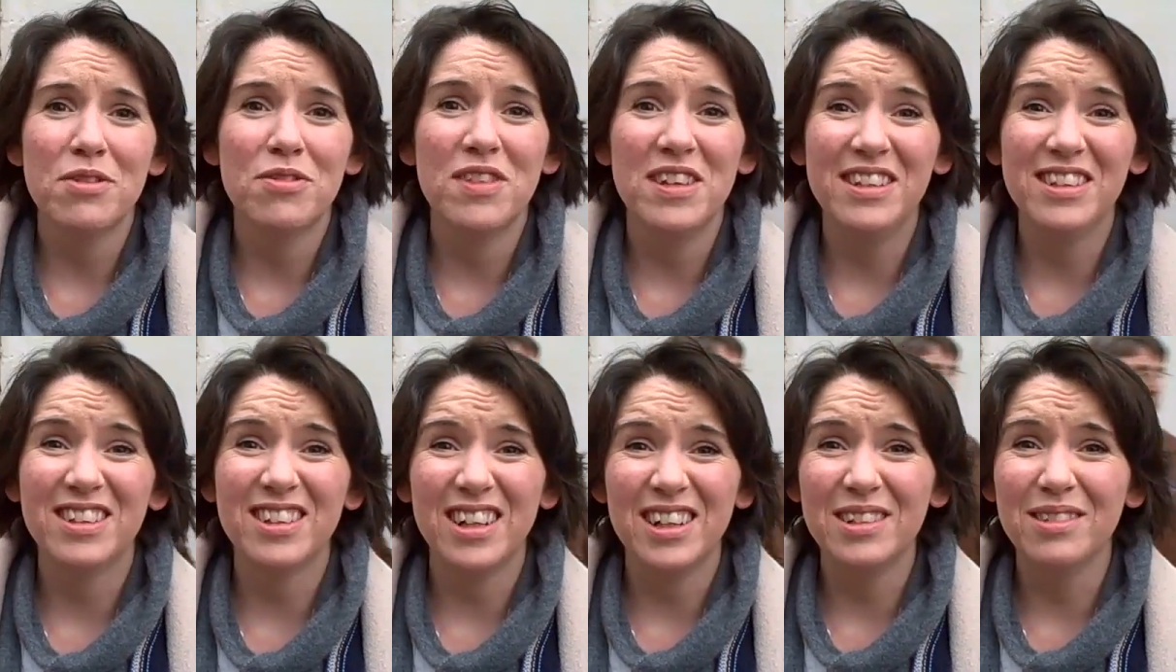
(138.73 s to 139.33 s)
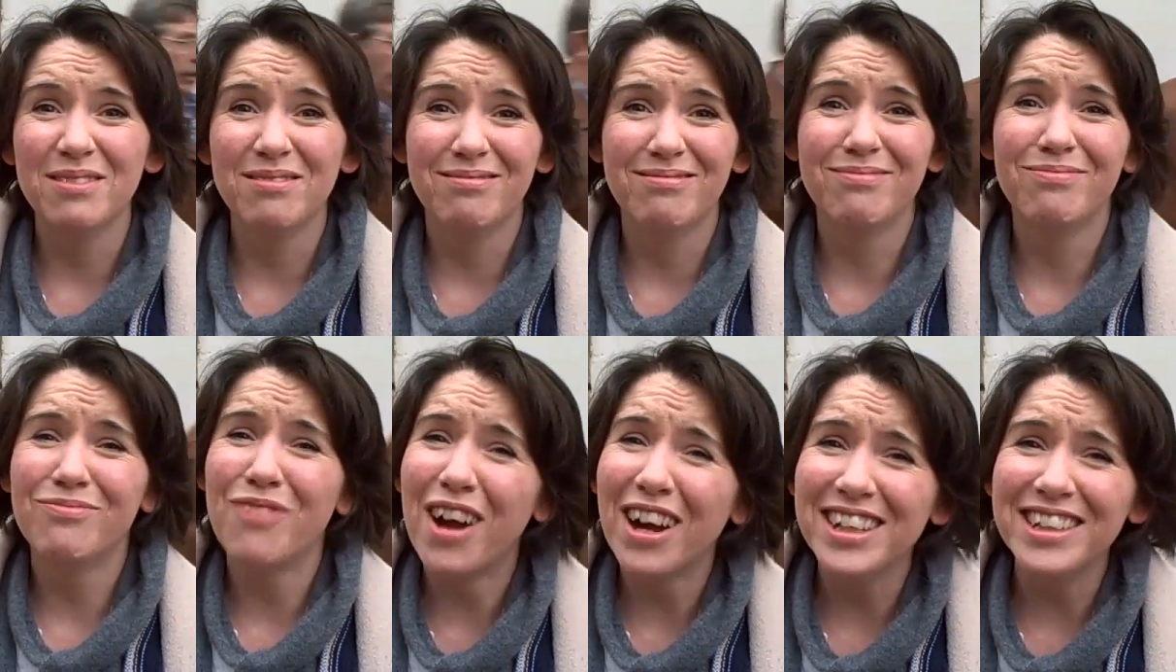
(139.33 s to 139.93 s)
your mouth is and
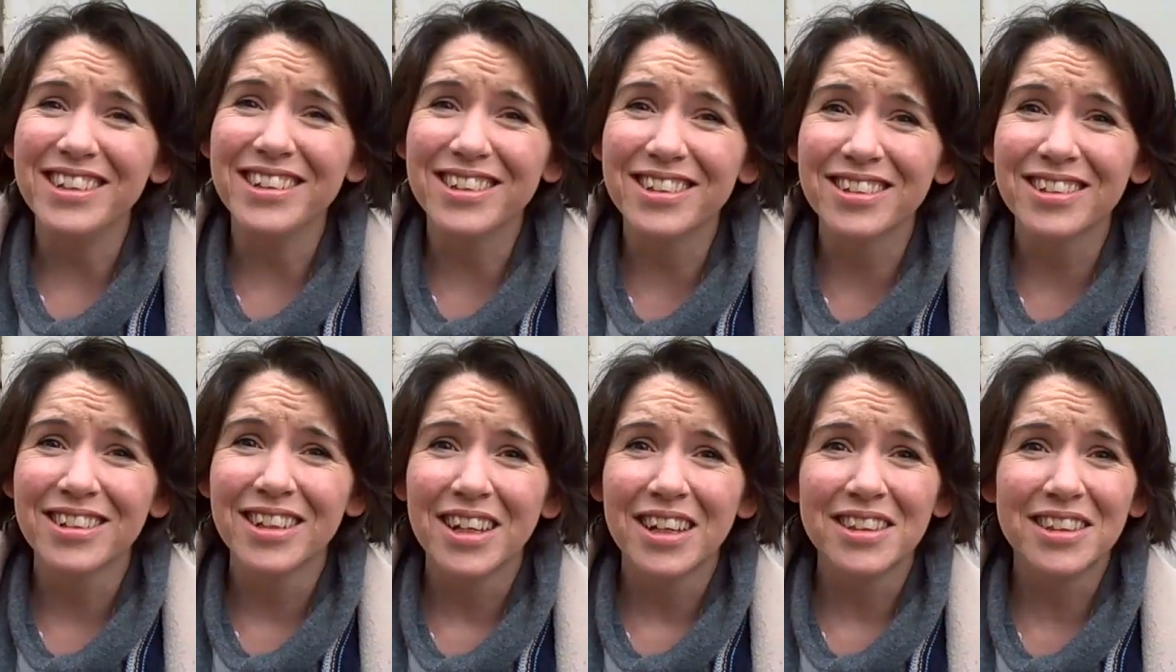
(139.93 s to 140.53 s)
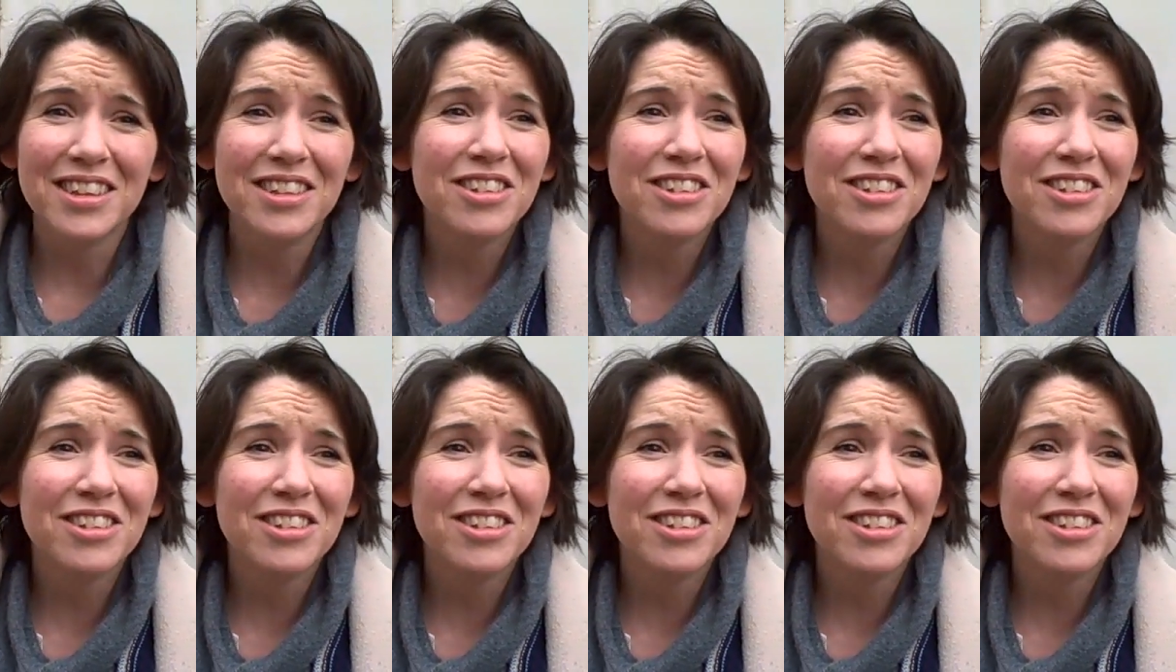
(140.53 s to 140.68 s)
write.